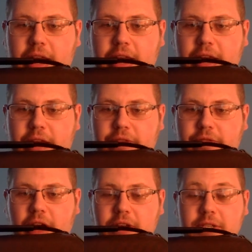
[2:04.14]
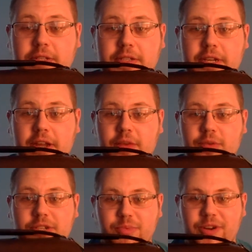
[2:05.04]
a Fox insignia,
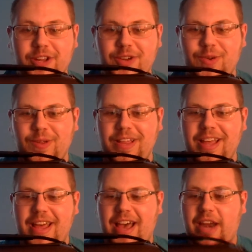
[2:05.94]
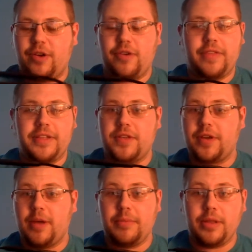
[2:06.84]
which is pretty cool. I don't know if that's their
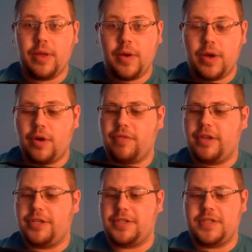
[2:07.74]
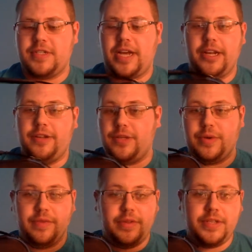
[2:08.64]
company logo or if they just decided to do
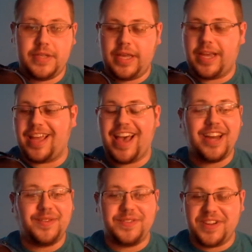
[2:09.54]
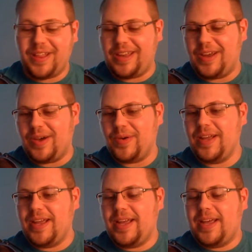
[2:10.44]
it for this thing. I don't entirely know.
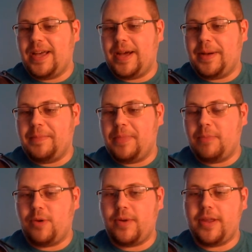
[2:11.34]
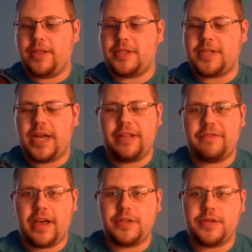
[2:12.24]
But one of the deciding
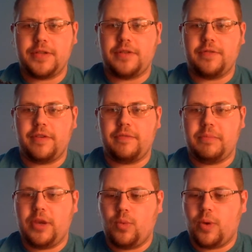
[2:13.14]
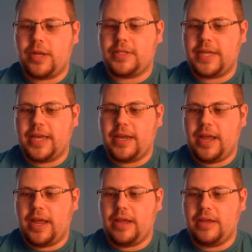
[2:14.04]
factors of me wanting to get
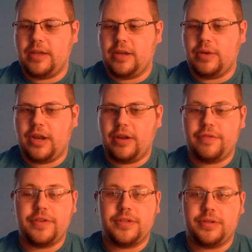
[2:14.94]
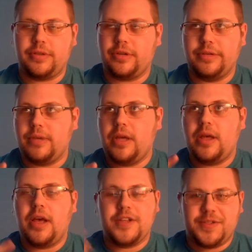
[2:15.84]
an official or
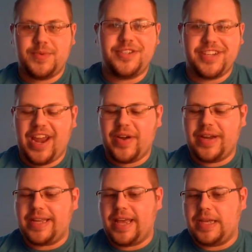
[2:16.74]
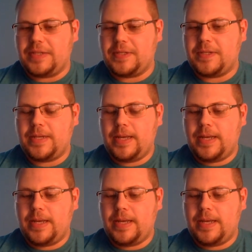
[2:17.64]
a Switch carrying case,